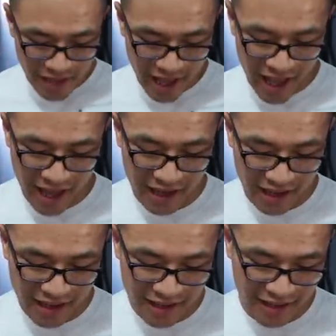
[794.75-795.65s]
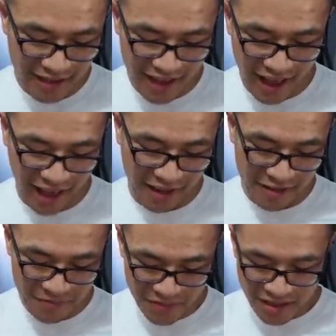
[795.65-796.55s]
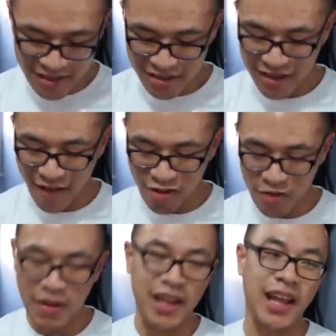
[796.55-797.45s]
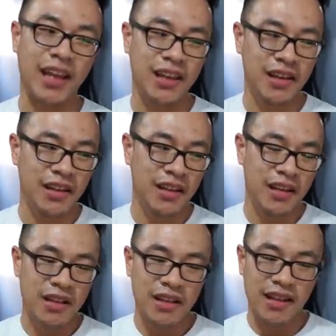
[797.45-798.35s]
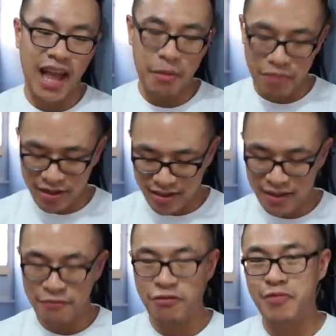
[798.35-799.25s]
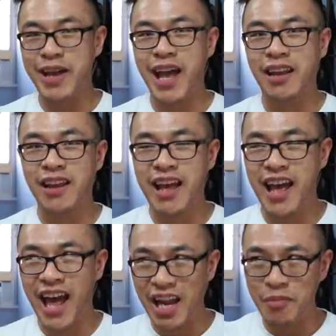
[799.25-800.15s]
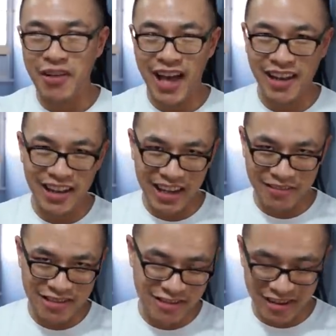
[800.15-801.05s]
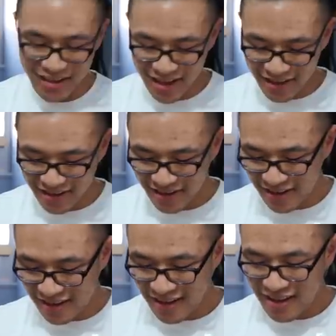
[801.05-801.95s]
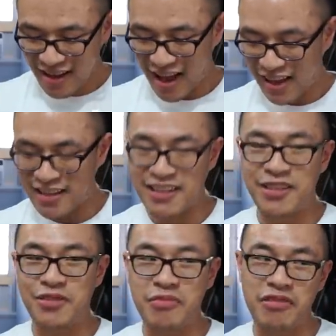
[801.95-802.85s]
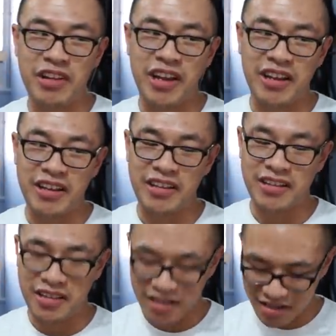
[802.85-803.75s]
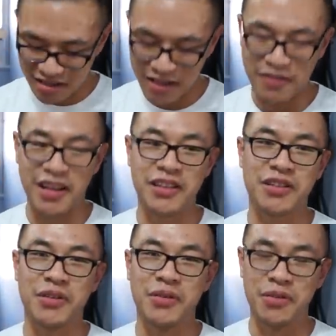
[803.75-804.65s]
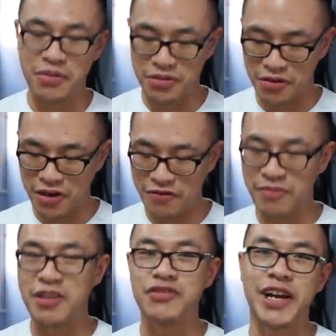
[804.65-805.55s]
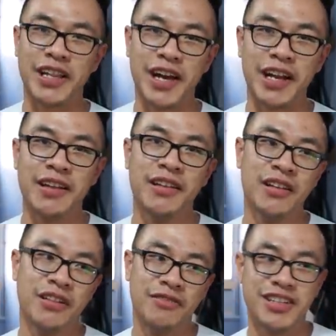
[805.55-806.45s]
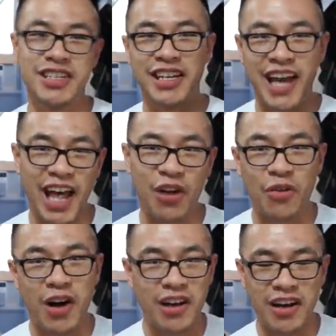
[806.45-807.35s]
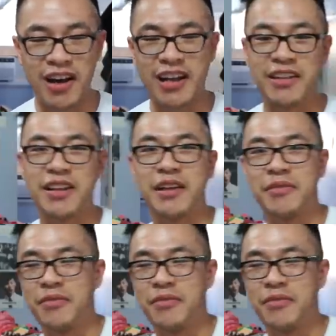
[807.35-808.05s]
And yeah, so after my like lab practicum for my animal handling and restraint class, I had to just threw them away because they were like so dirty from the dry lot, which the cattle walk on, and there's like